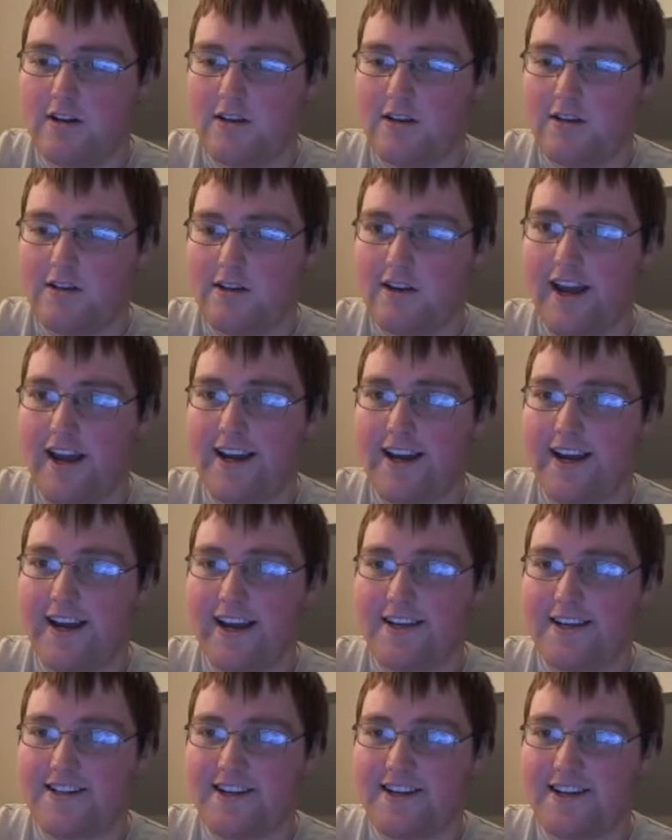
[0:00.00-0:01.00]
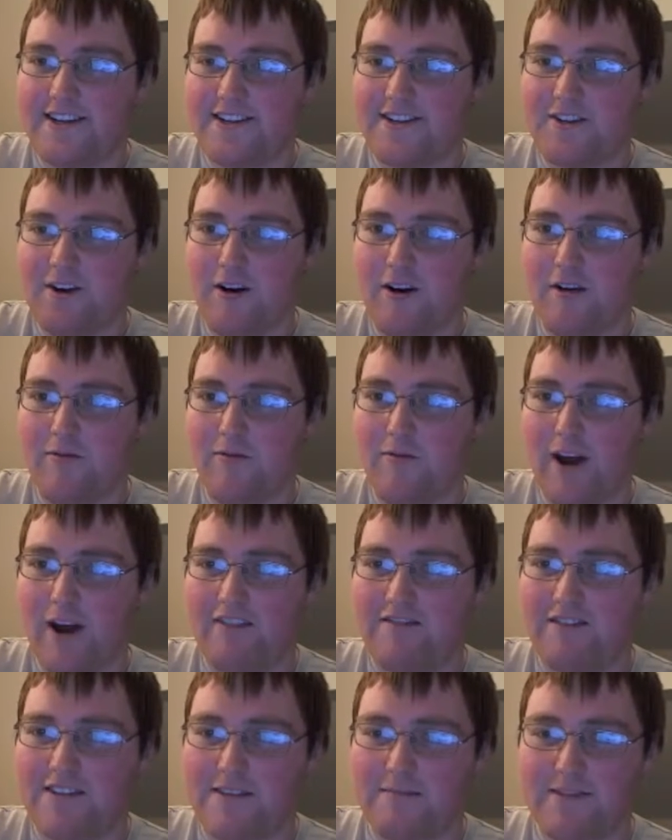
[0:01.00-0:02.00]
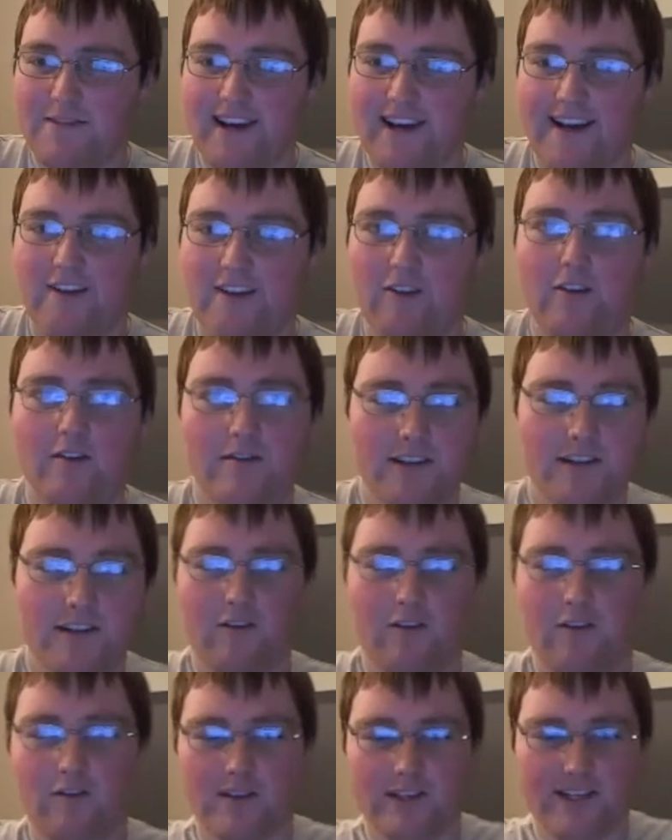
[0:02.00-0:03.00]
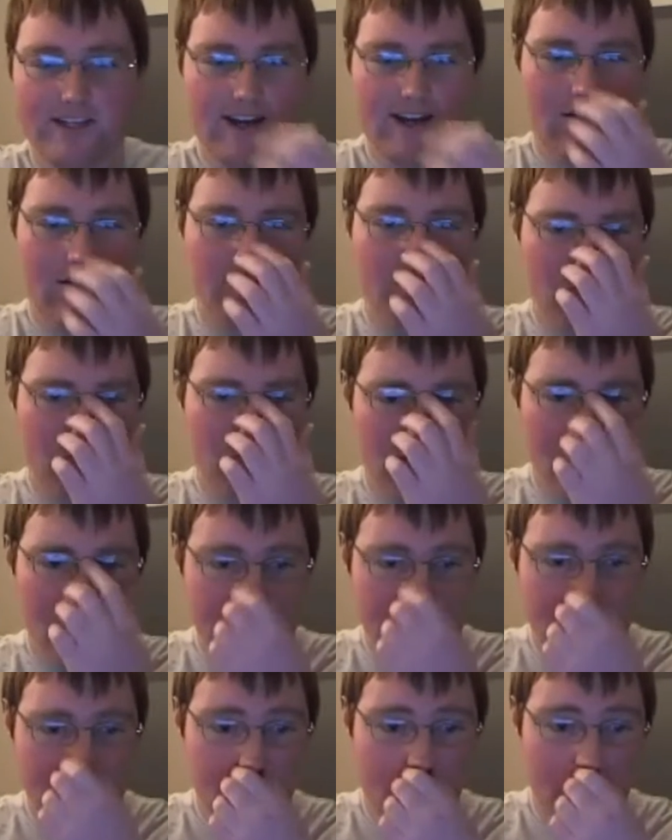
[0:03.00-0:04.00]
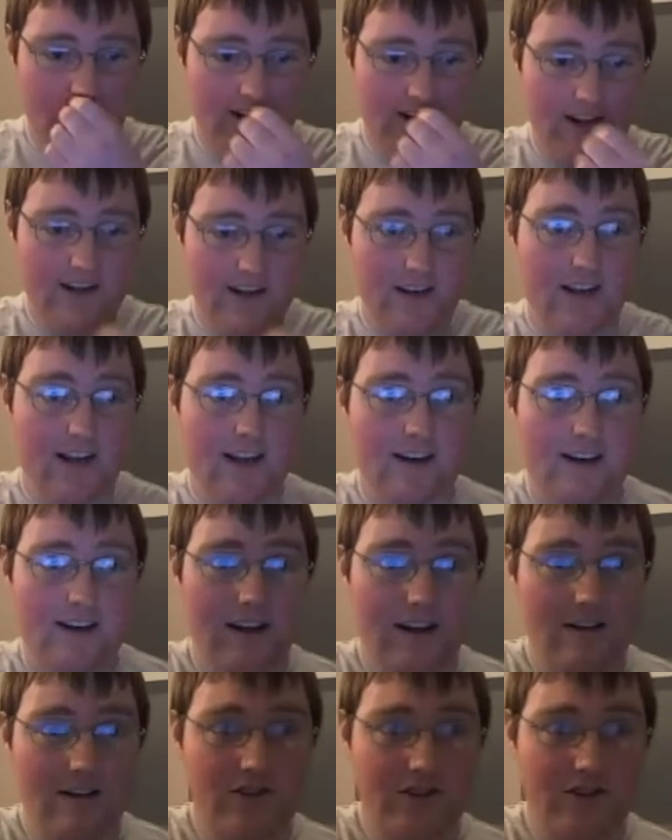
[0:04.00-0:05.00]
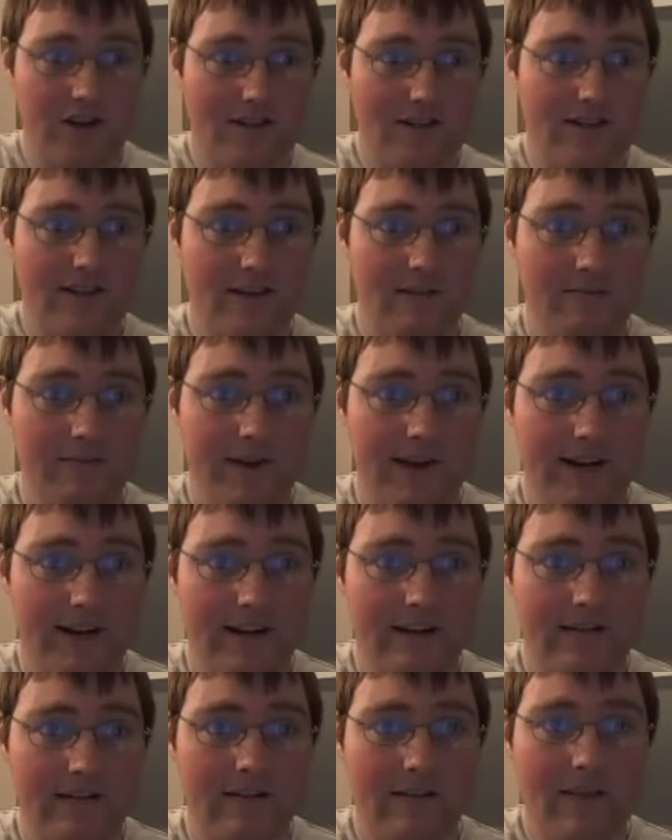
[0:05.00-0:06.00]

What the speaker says: So yeah, guys, sorry we're having some technical difficulty here, but we'll get started in just a minute.